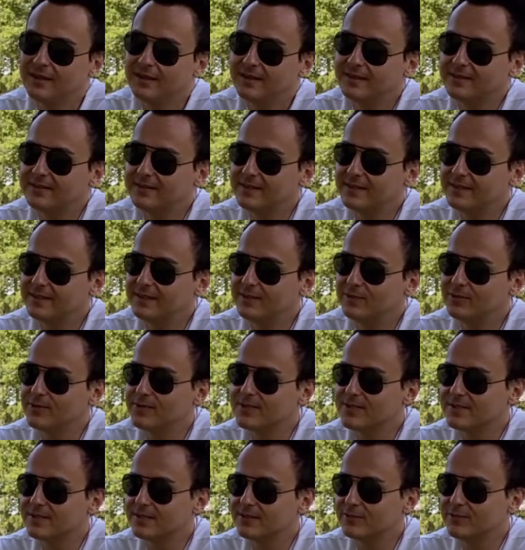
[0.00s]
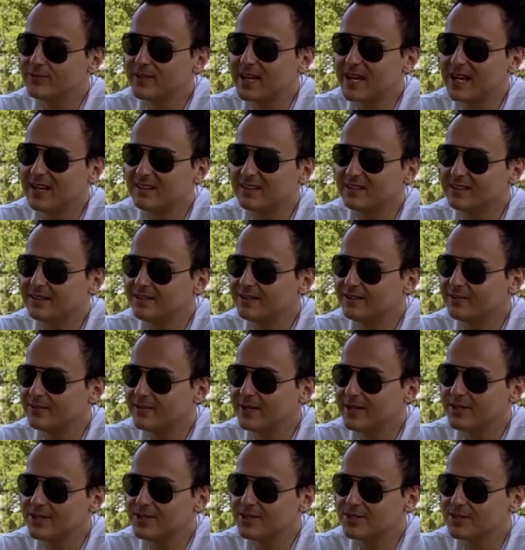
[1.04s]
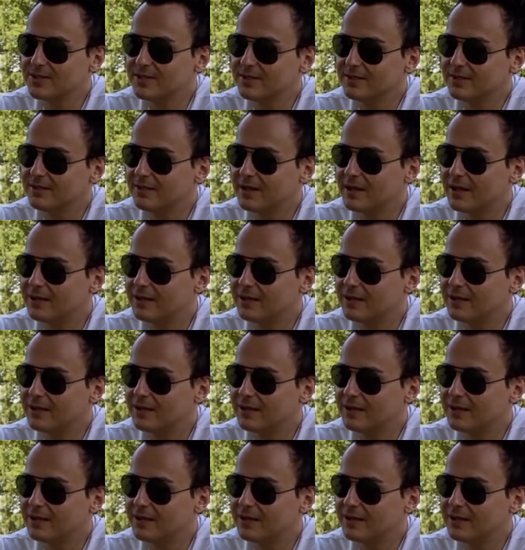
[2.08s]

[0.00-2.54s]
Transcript: i think it was the reality creation